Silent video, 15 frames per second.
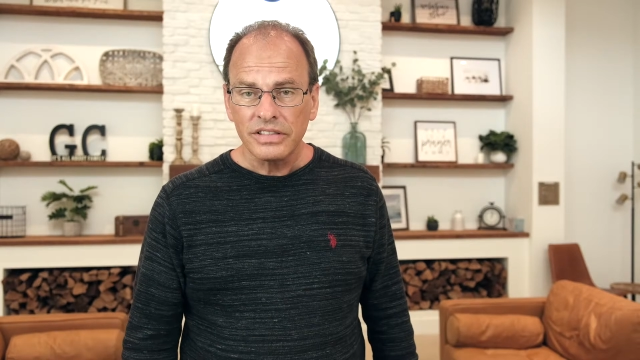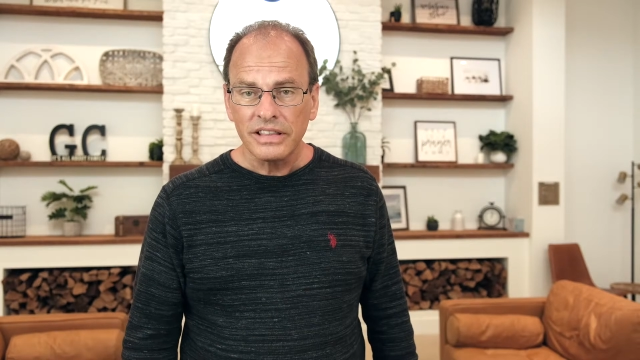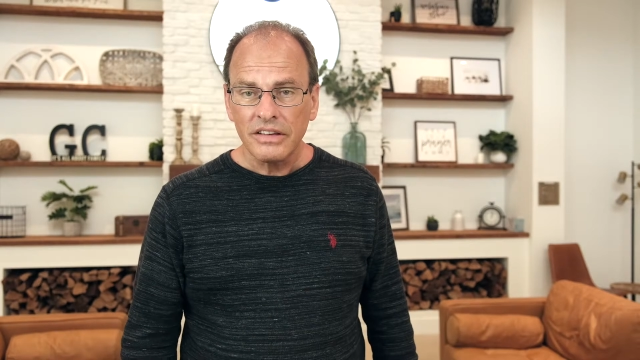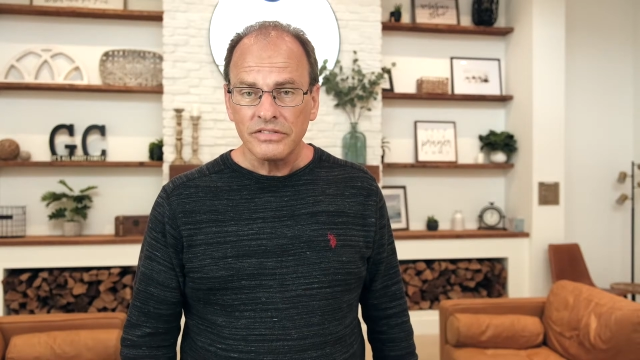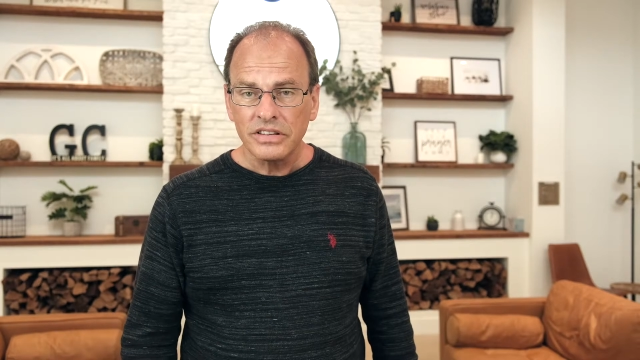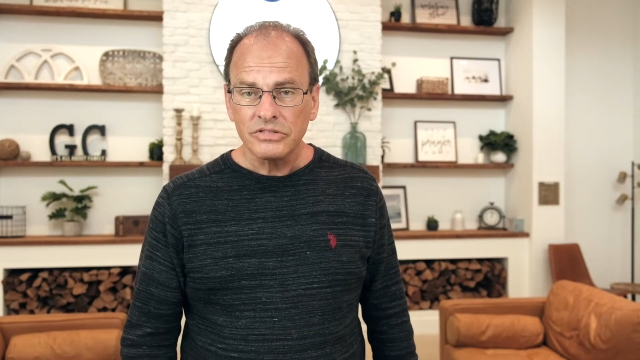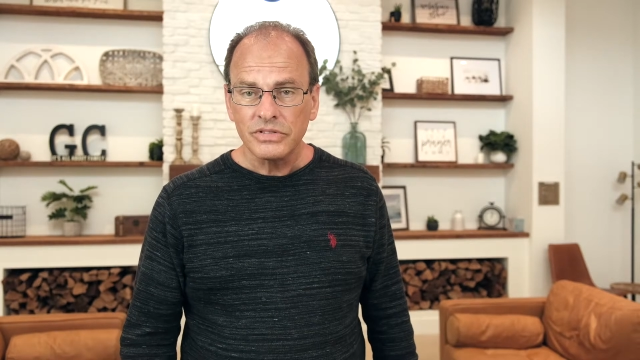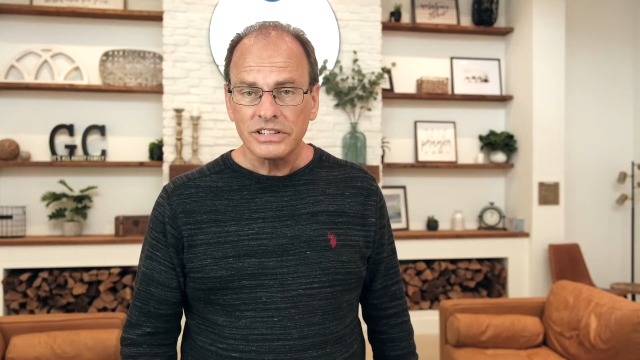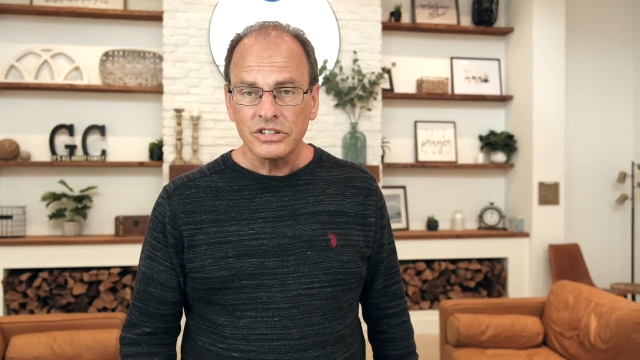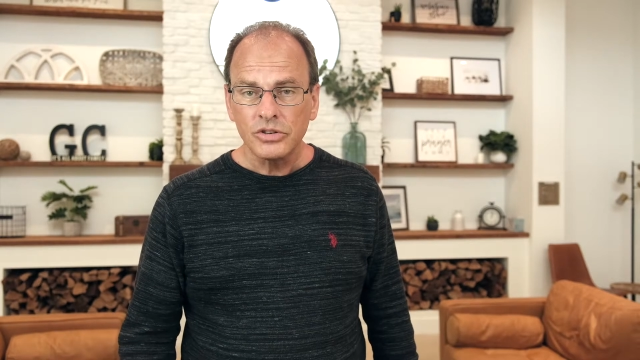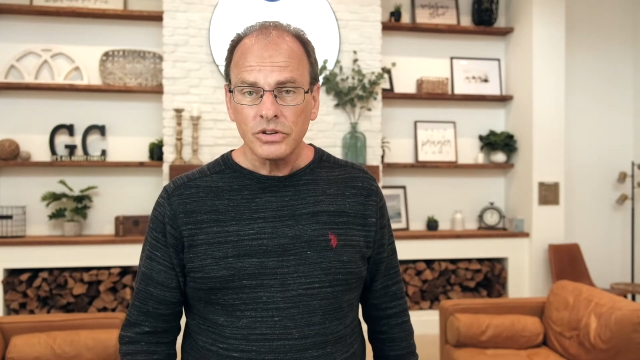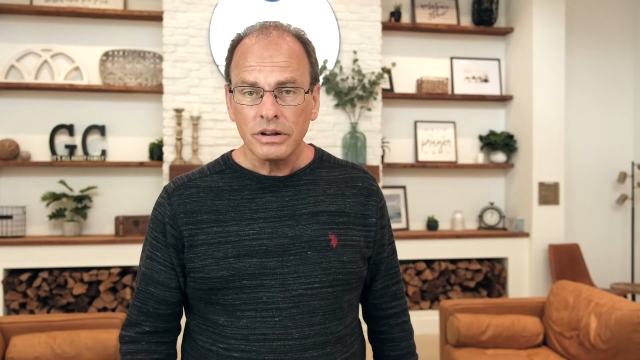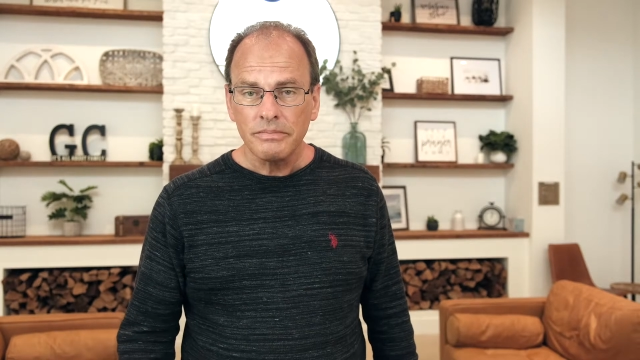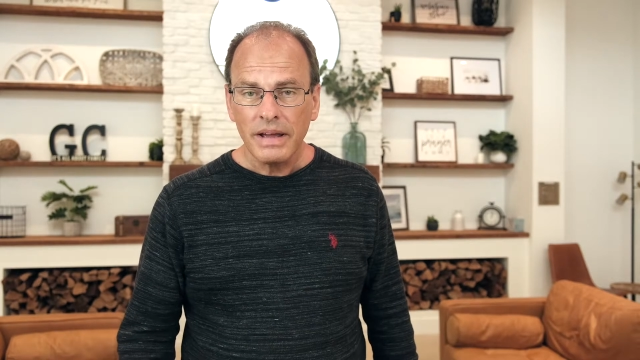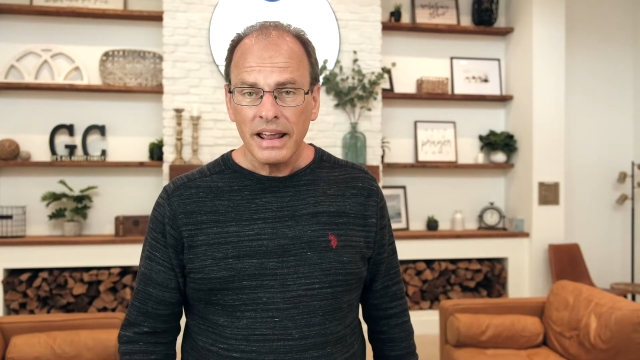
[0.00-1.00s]
left us with two
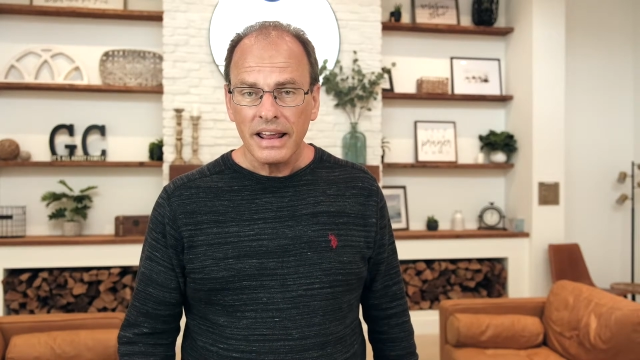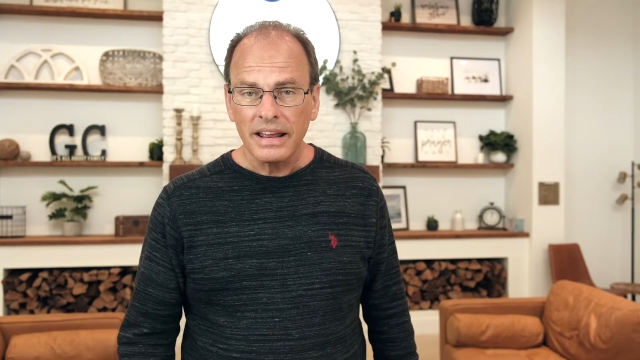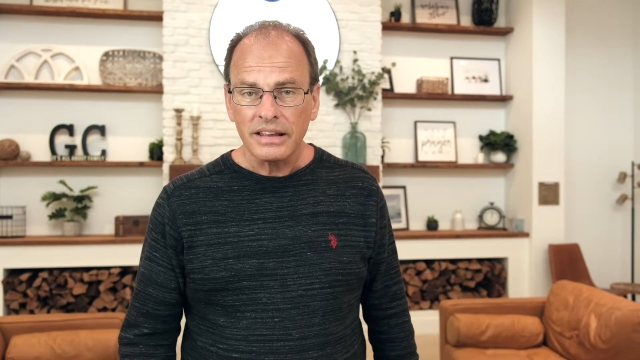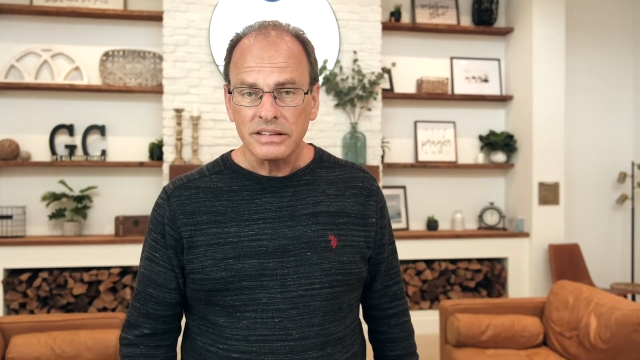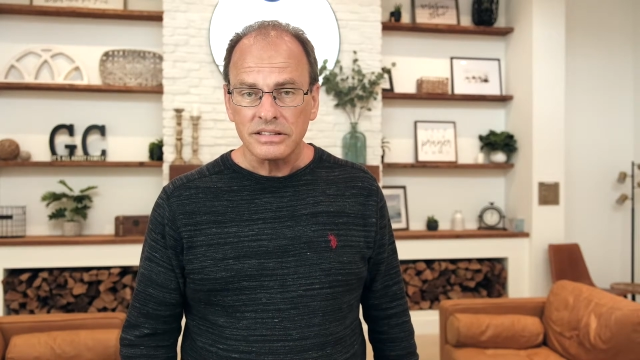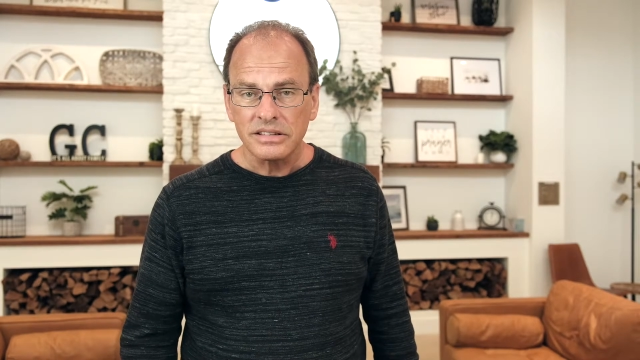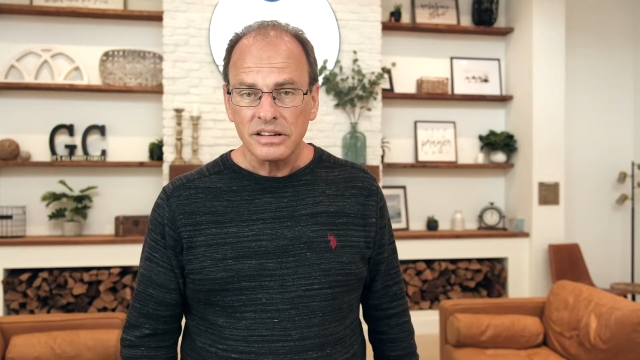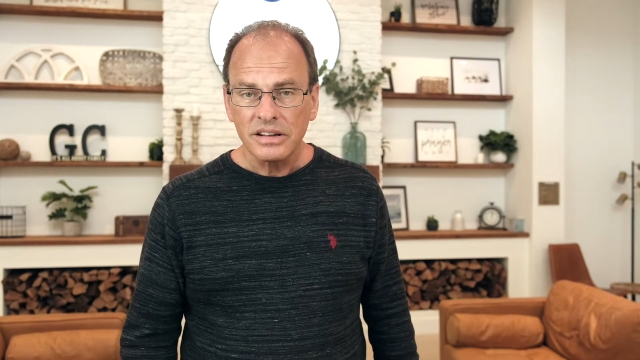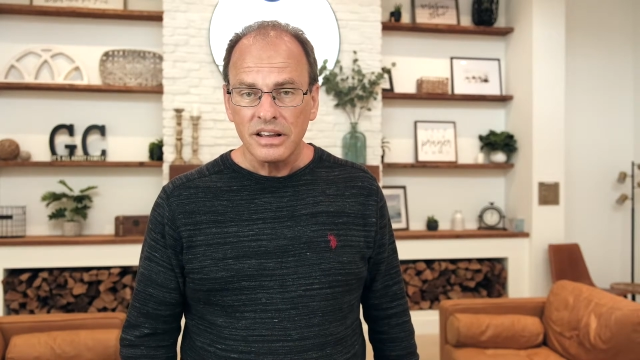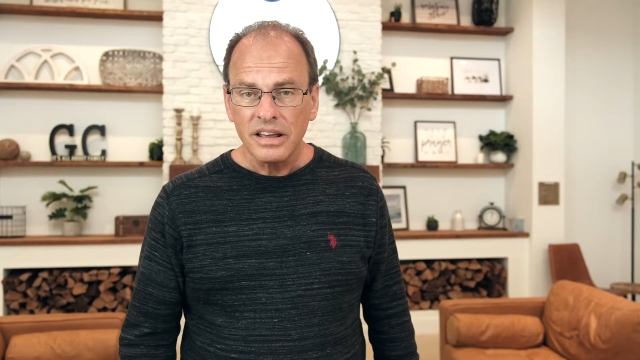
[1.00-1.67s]
commands.